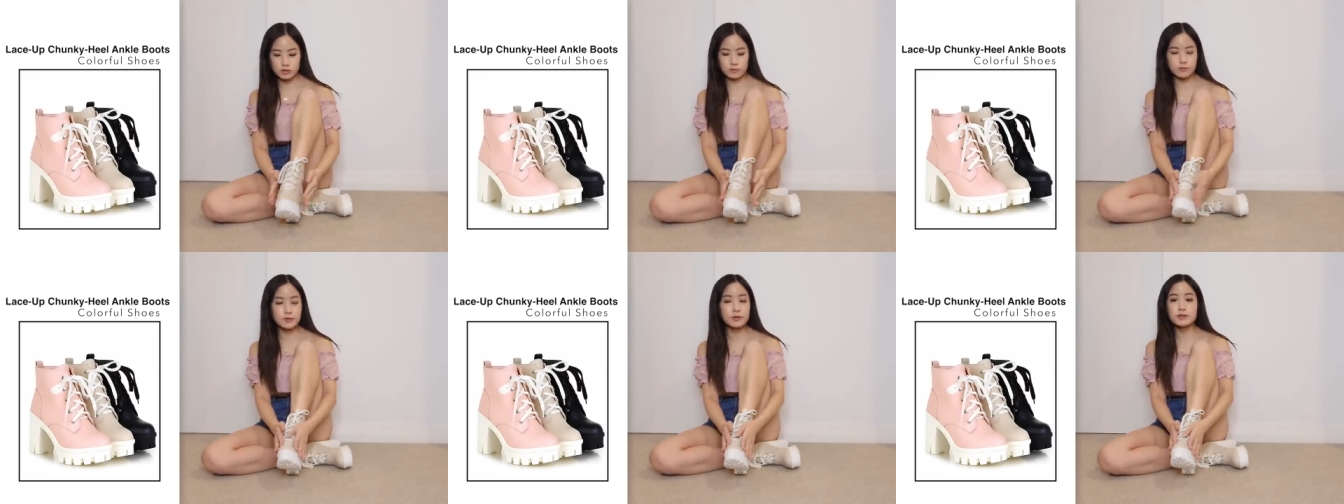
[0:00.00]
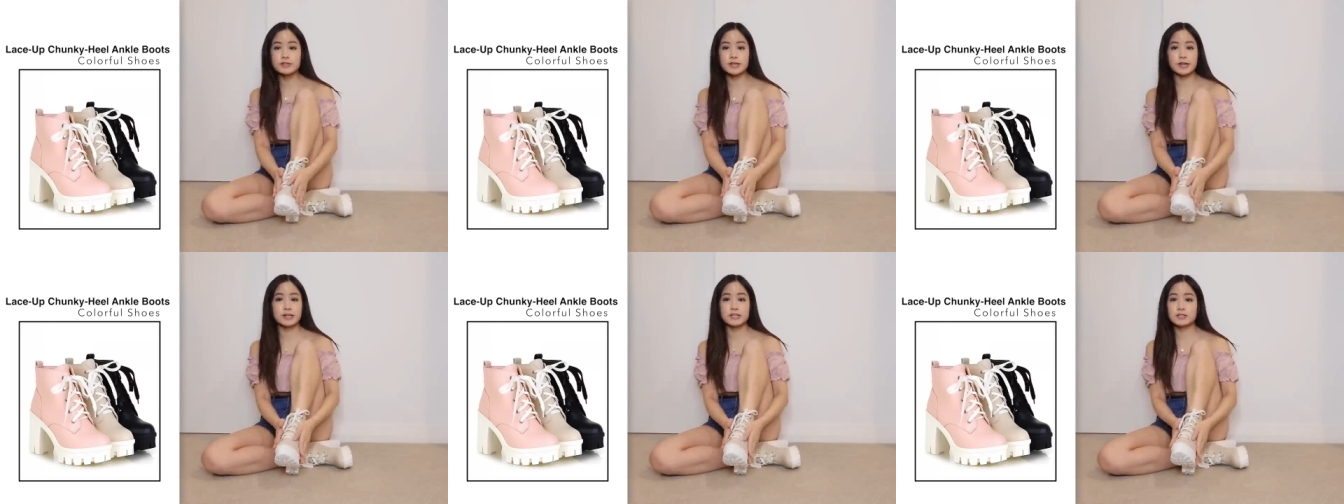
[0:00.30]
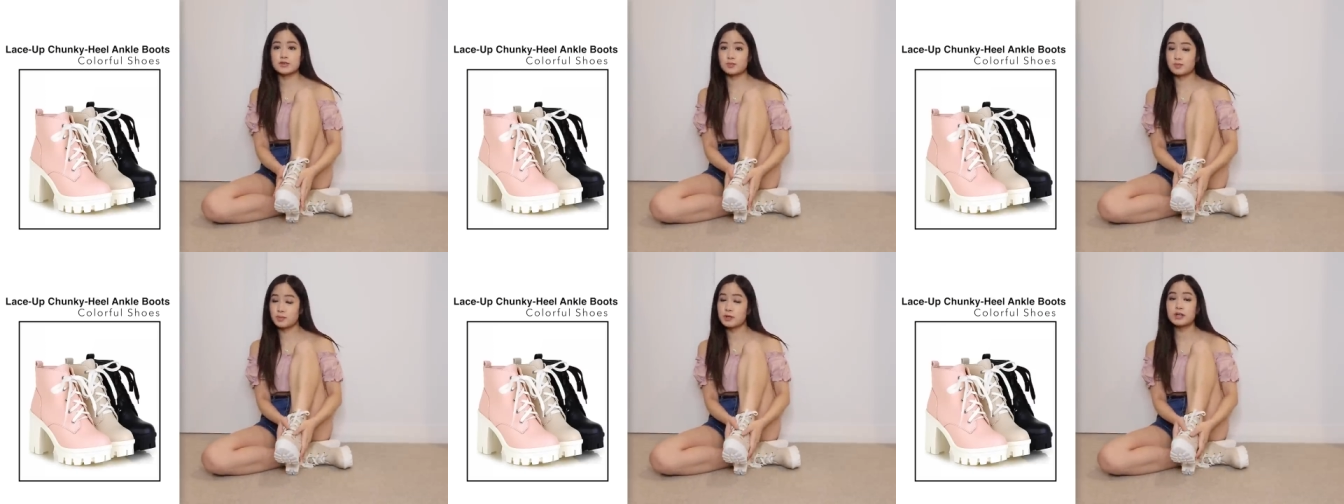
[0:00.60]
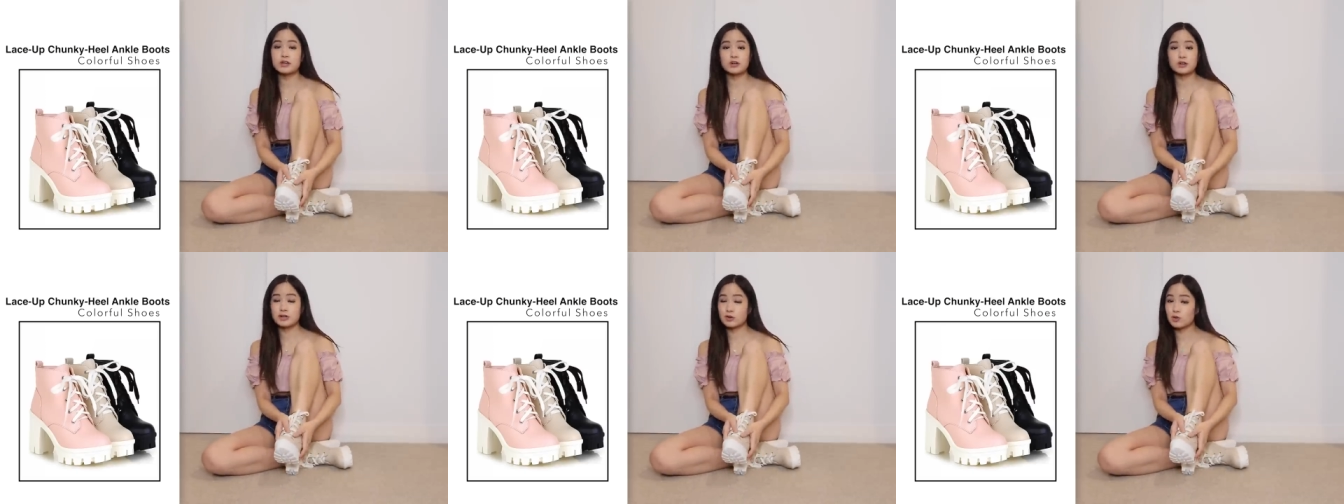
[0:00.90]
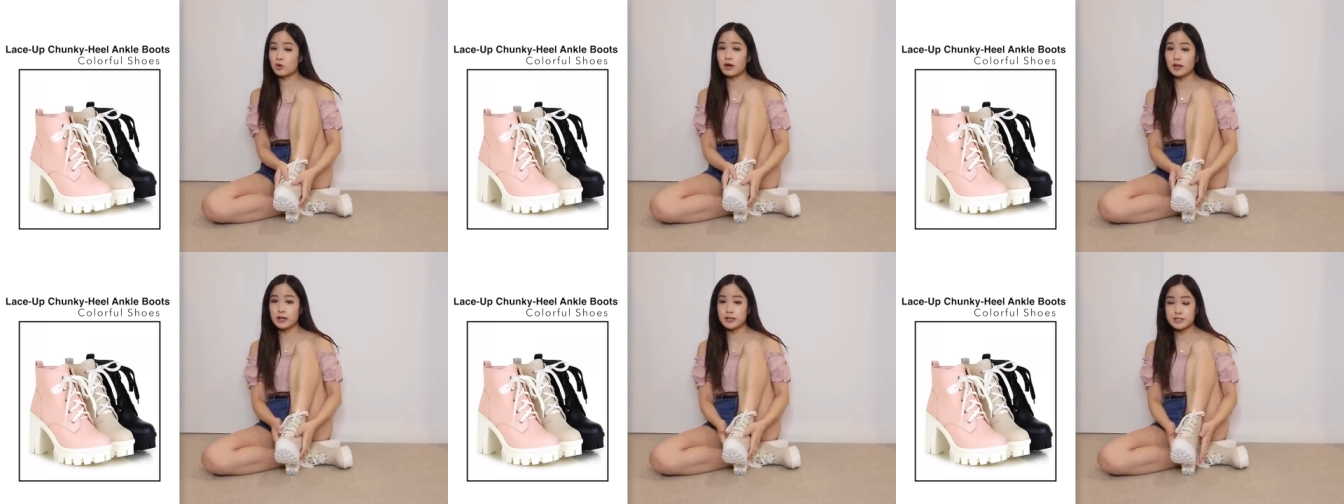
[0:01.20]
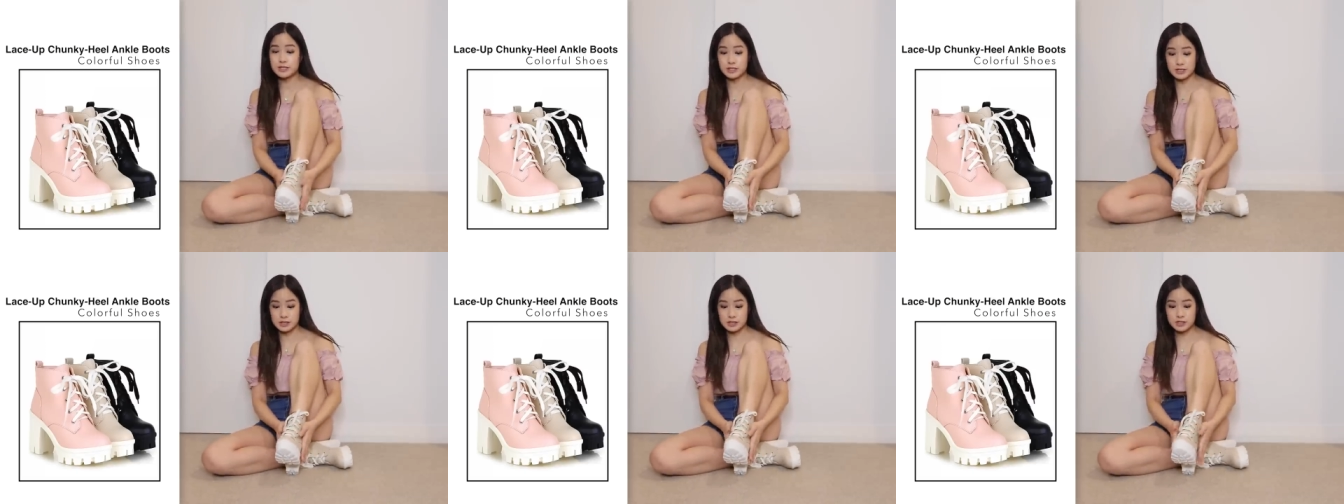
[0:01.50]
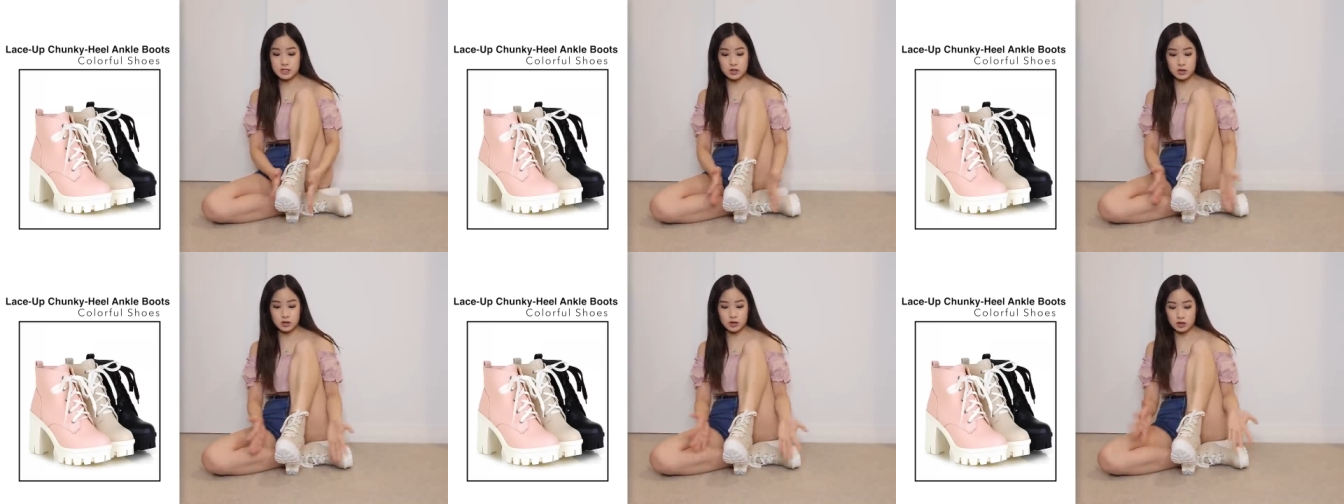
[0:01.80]
feels like it's pretty good quality,
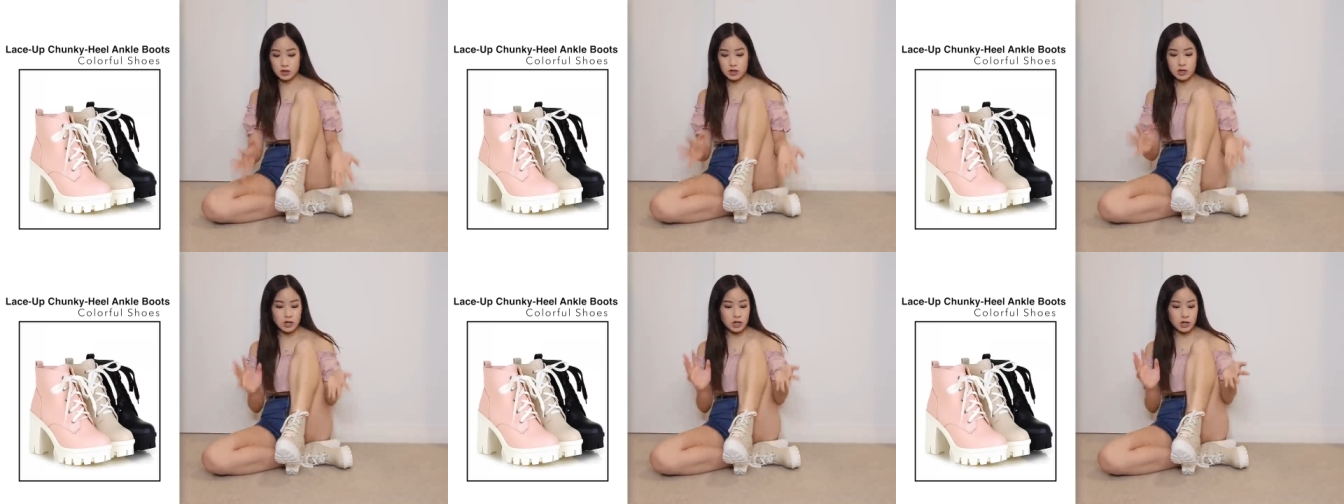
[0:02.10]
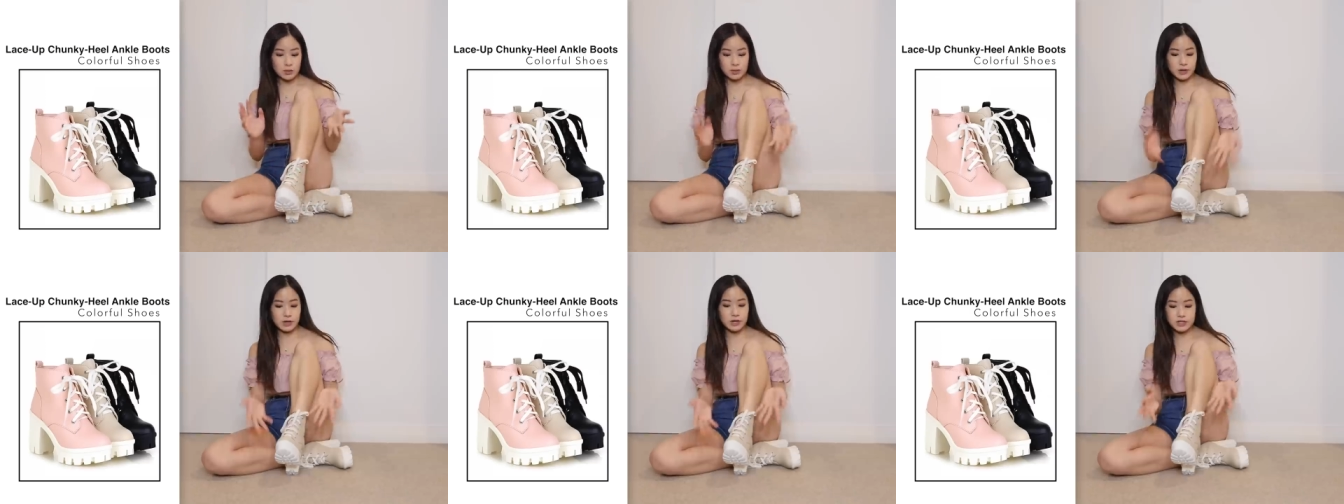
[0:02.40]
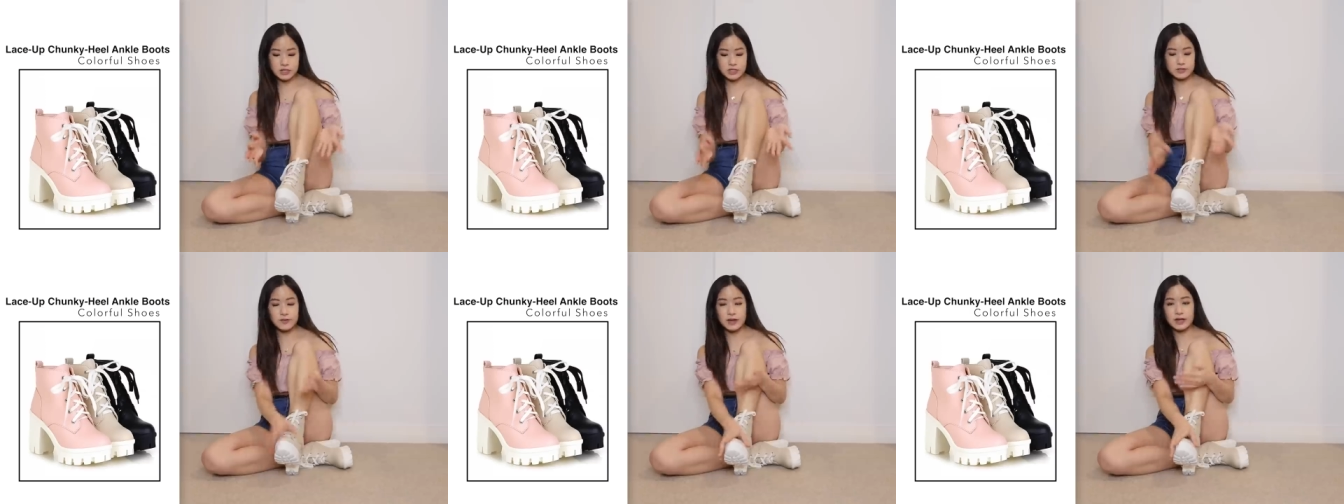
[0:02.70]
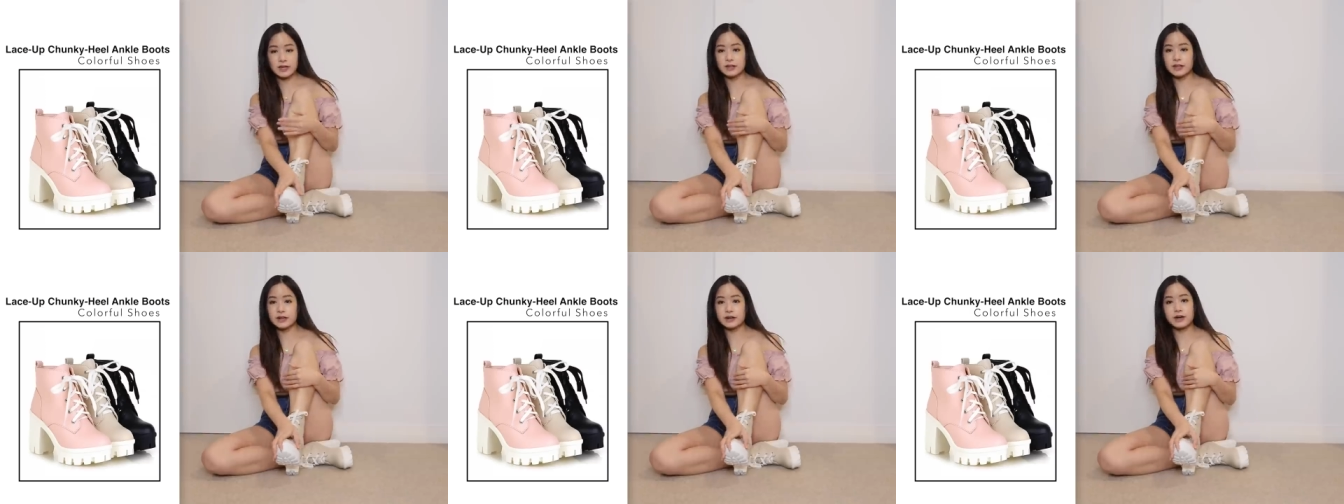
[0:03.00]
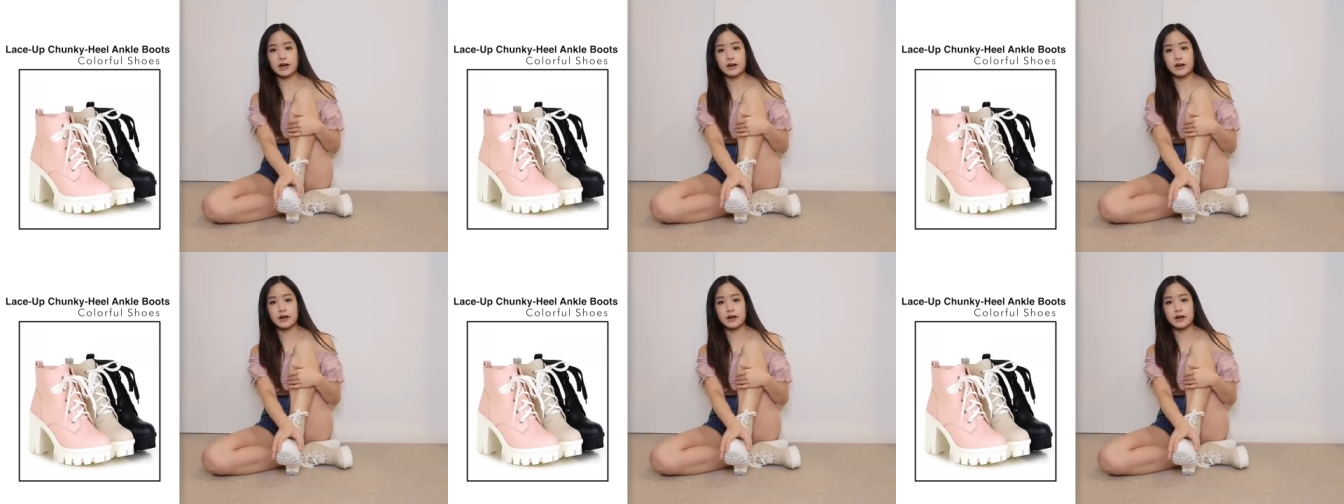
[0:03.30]
so because it's fake leather,